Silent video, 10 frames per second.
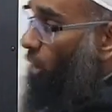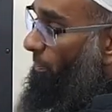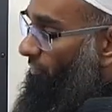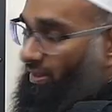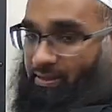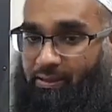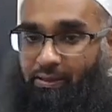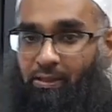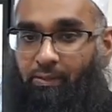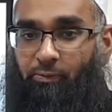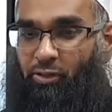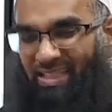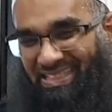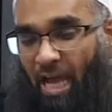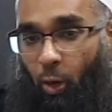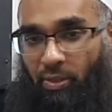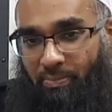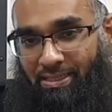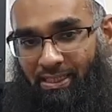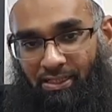top of it. So it's like a sandwich
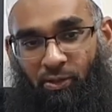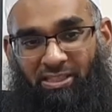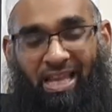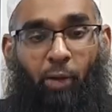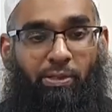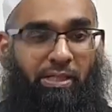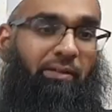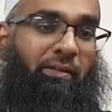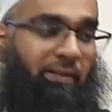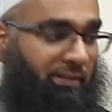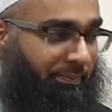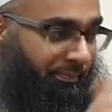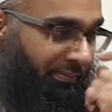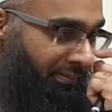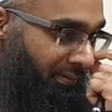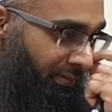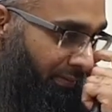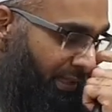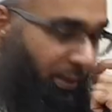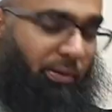basically. You have to sandwich it.
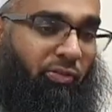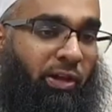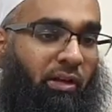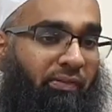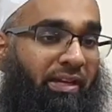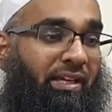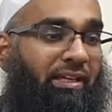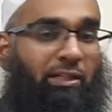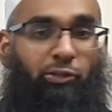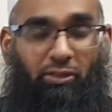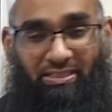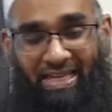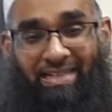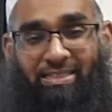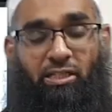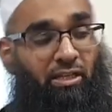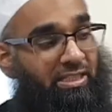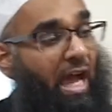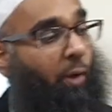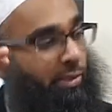That's a good way of thinking of it. So the sentences are the
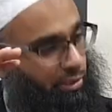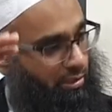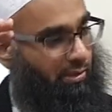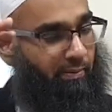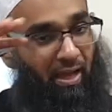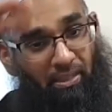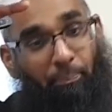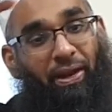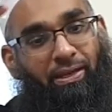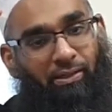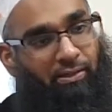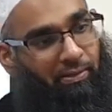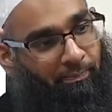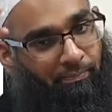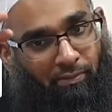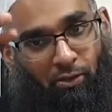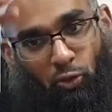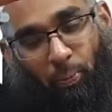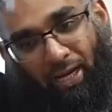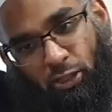sandwich, are the bread.
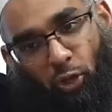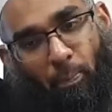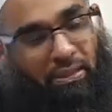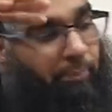You put it at the top and the